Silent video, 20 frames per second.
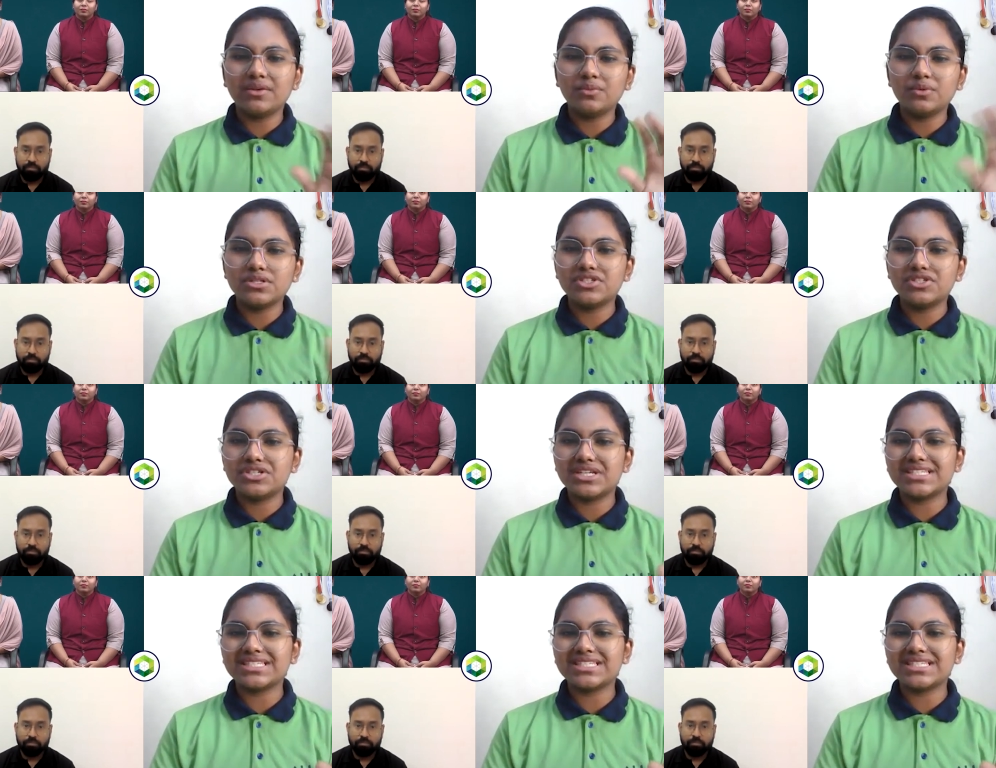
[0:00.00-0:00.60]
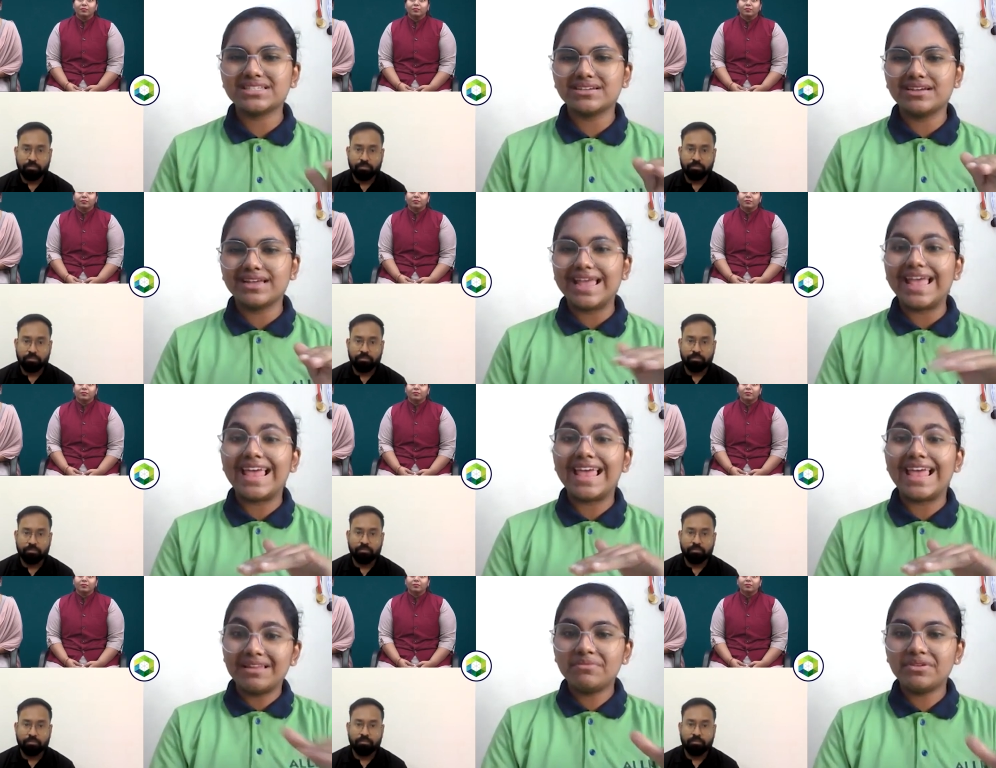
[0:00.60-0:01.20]
Speaker 1: It was just
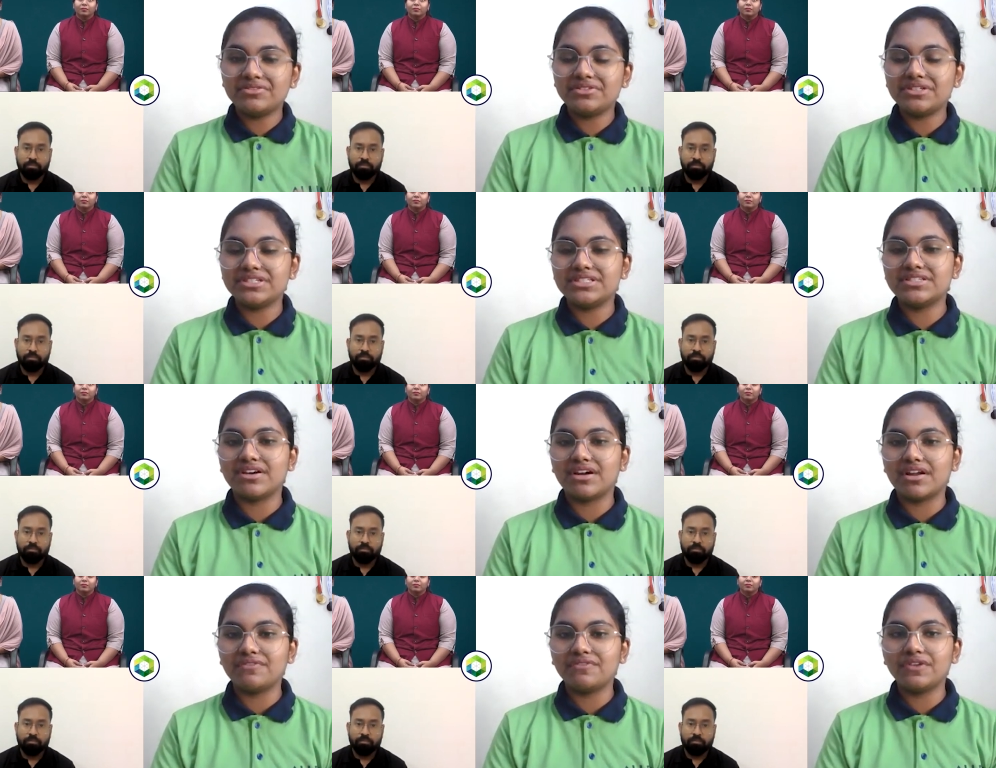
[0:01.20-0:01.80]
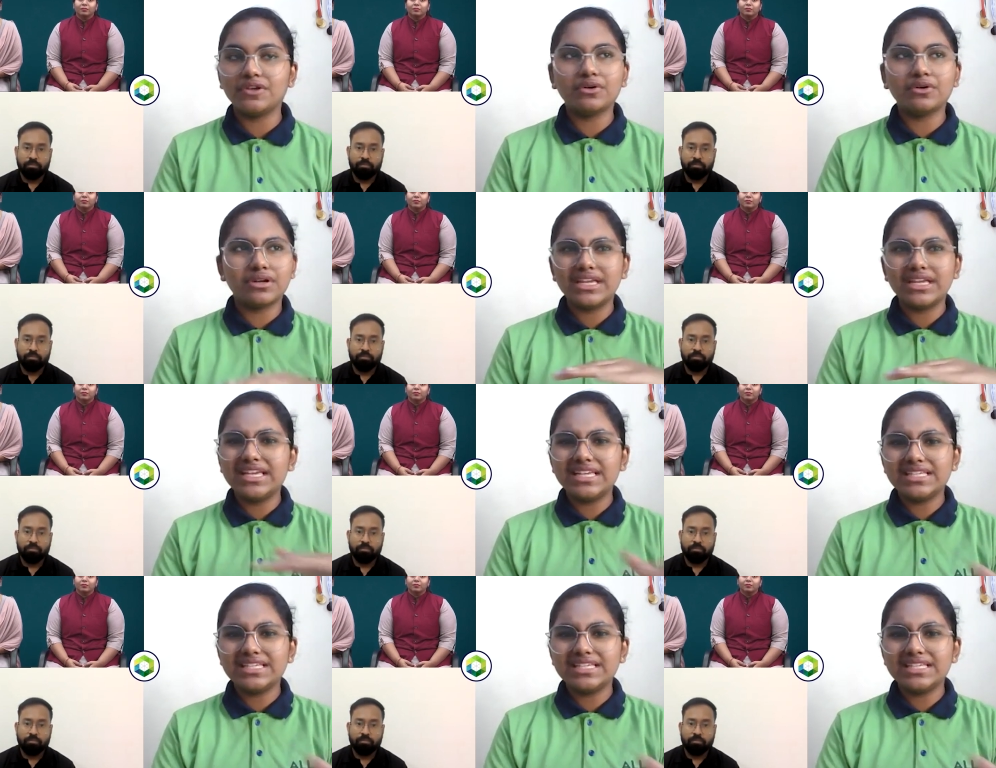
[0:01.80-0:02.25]
elementary sort of, you could